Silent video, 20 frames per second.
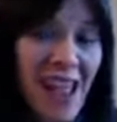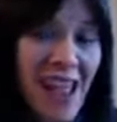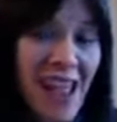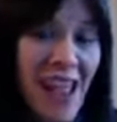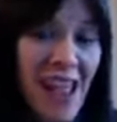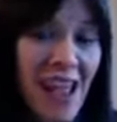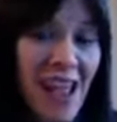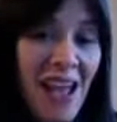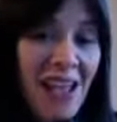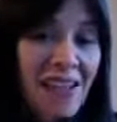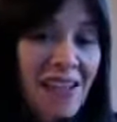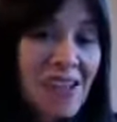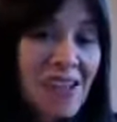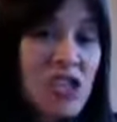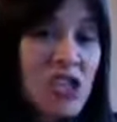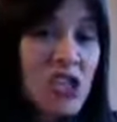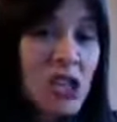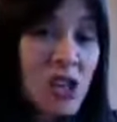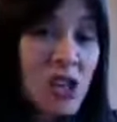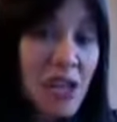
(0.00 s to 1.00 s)
And these
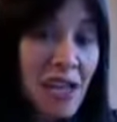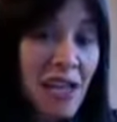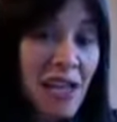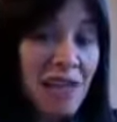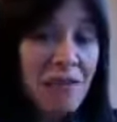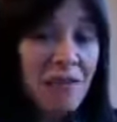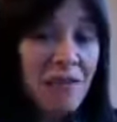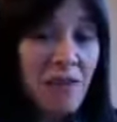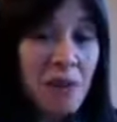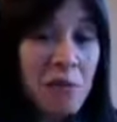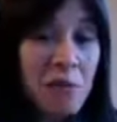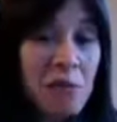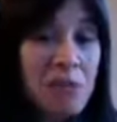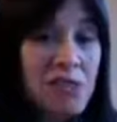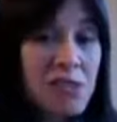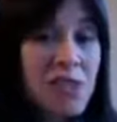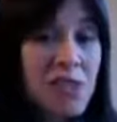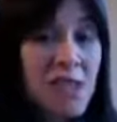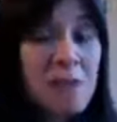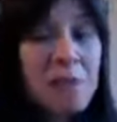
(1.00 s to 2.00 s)
sugarcane farmers
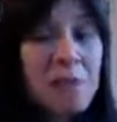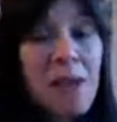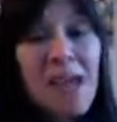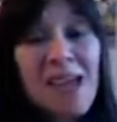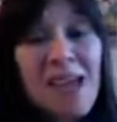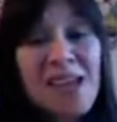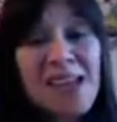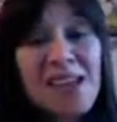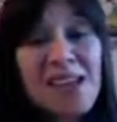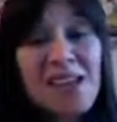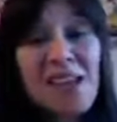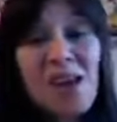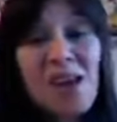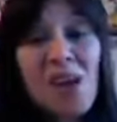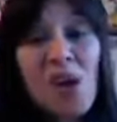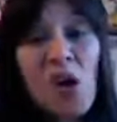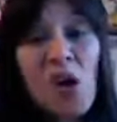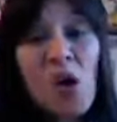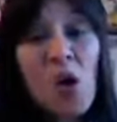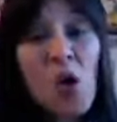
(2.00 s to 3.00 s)
get paid
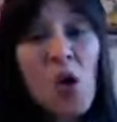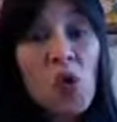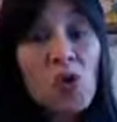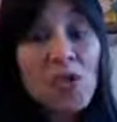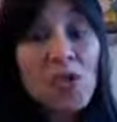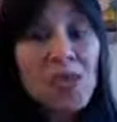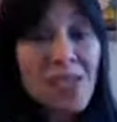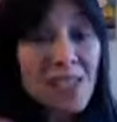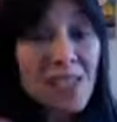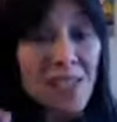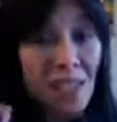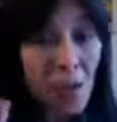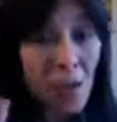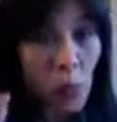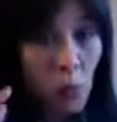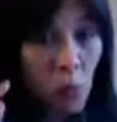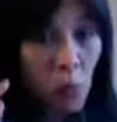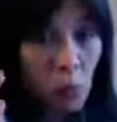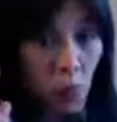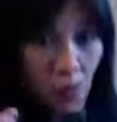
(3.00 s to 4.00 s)
only
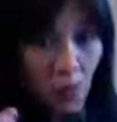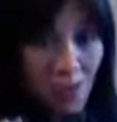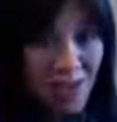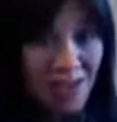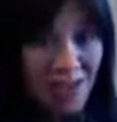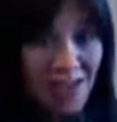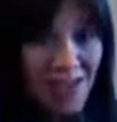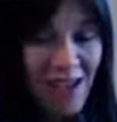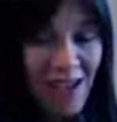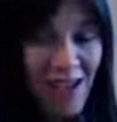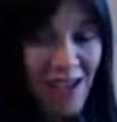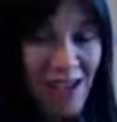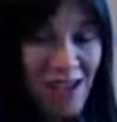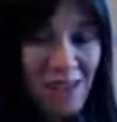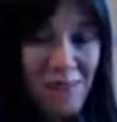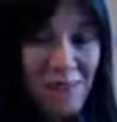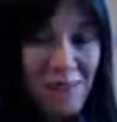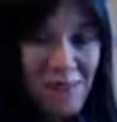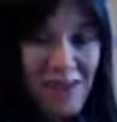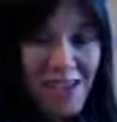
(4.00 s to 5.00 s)
one
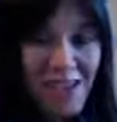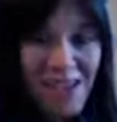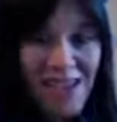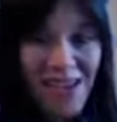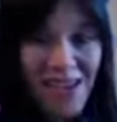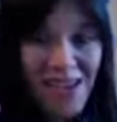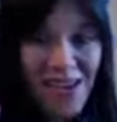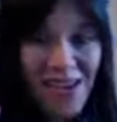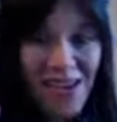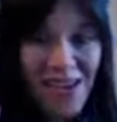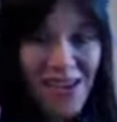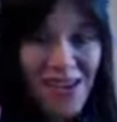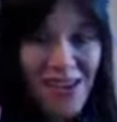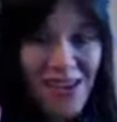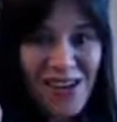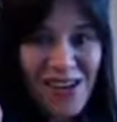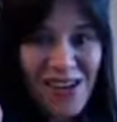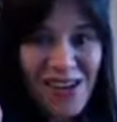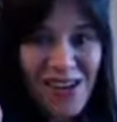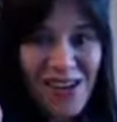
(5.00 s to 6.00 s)
time a year,
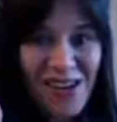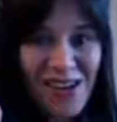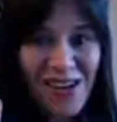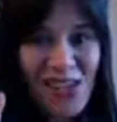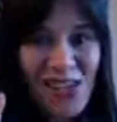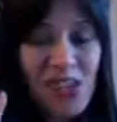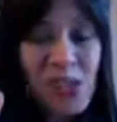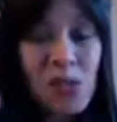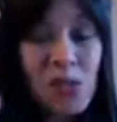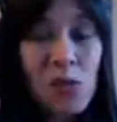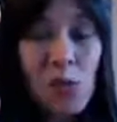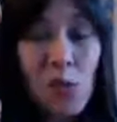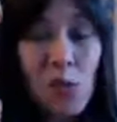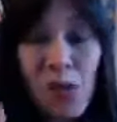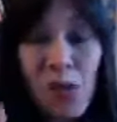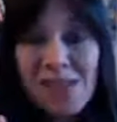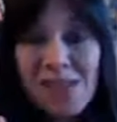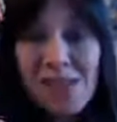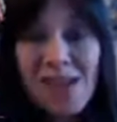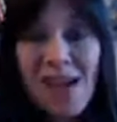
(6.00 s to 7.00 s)
just
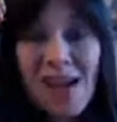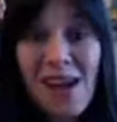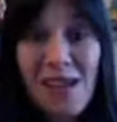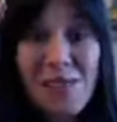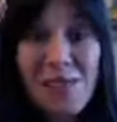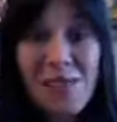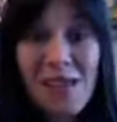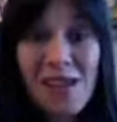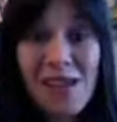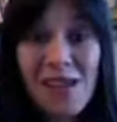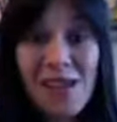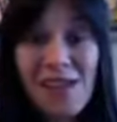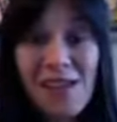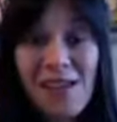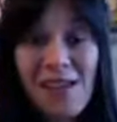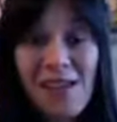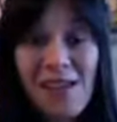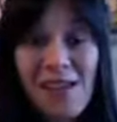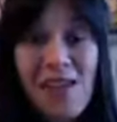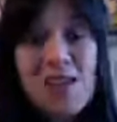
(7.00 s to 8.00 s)
one time a year.
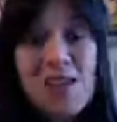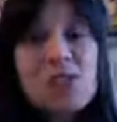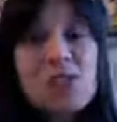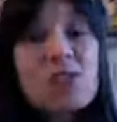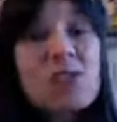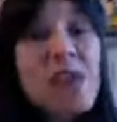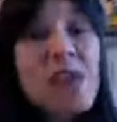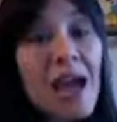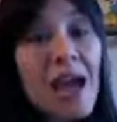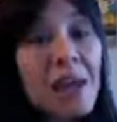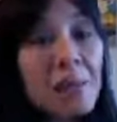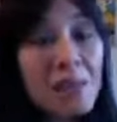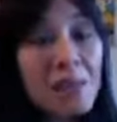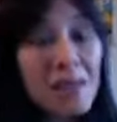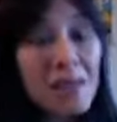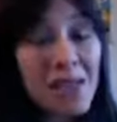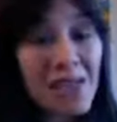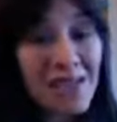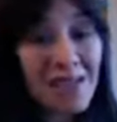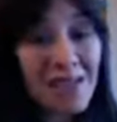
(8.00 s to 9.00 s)
So that
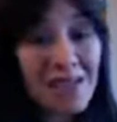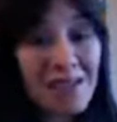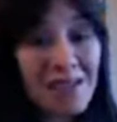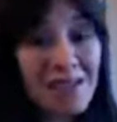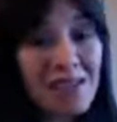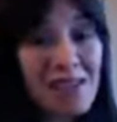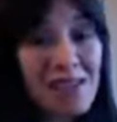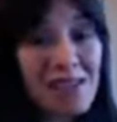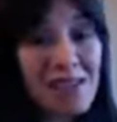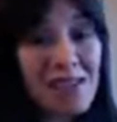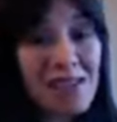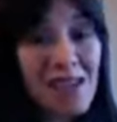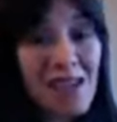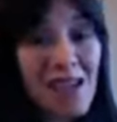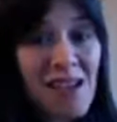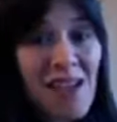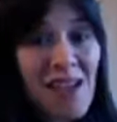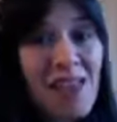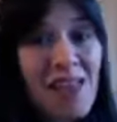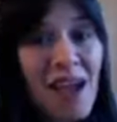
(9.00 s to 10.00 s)
means
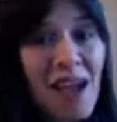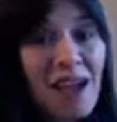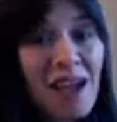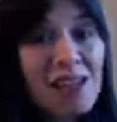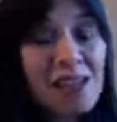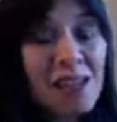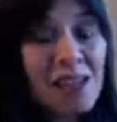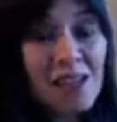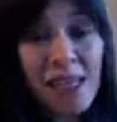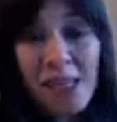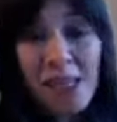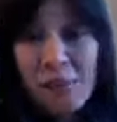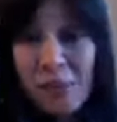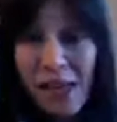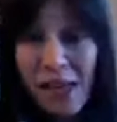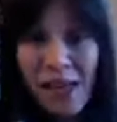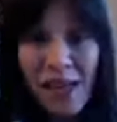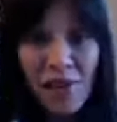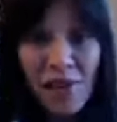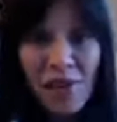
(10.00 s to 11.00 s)
that, and they get
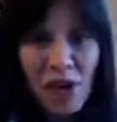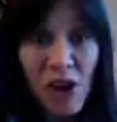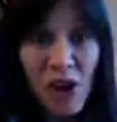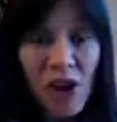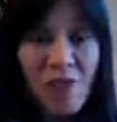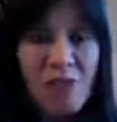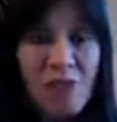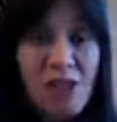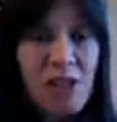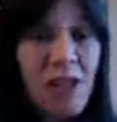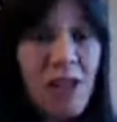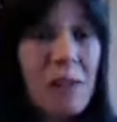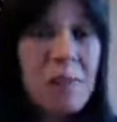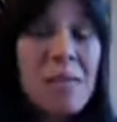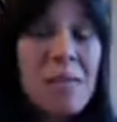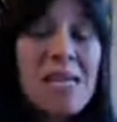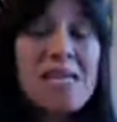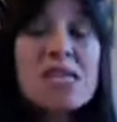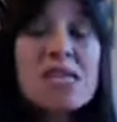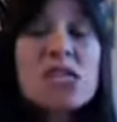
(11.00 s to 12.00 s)
paid after harvest. So that
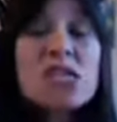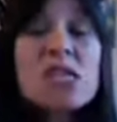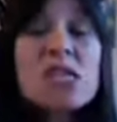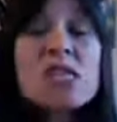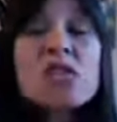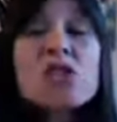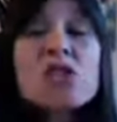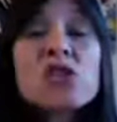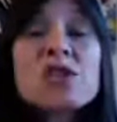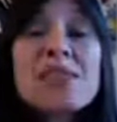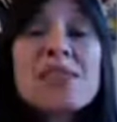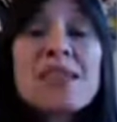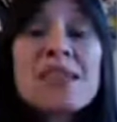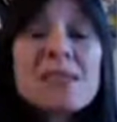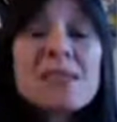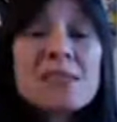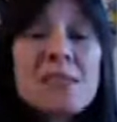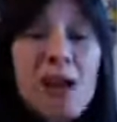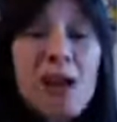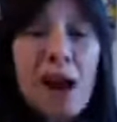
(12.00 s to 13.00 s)
means that during the
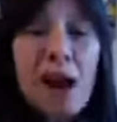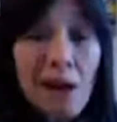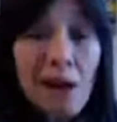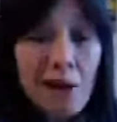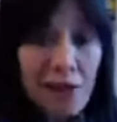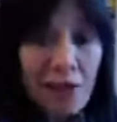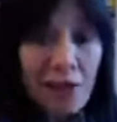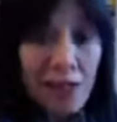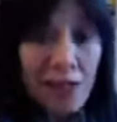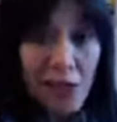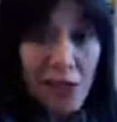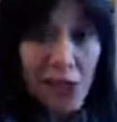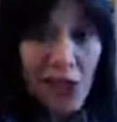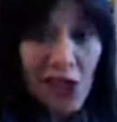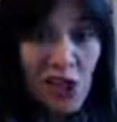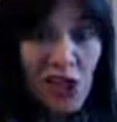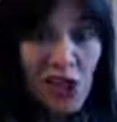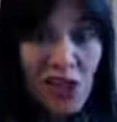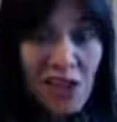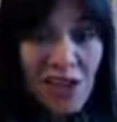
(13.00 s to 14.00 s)
entire
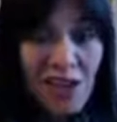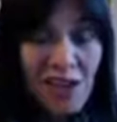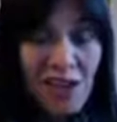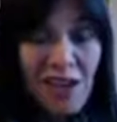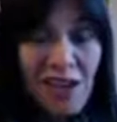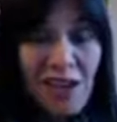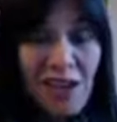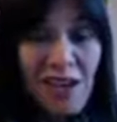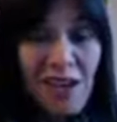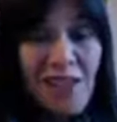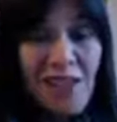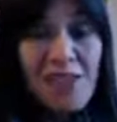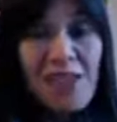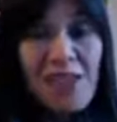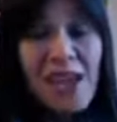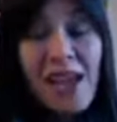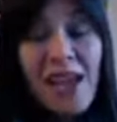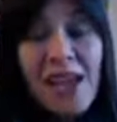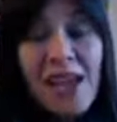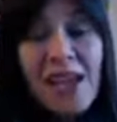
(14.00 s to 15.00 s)
year,
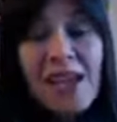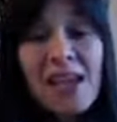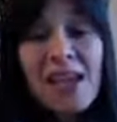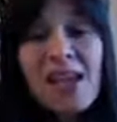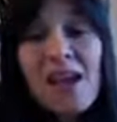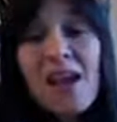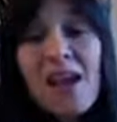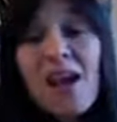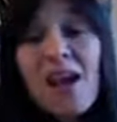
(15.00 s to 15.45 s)
they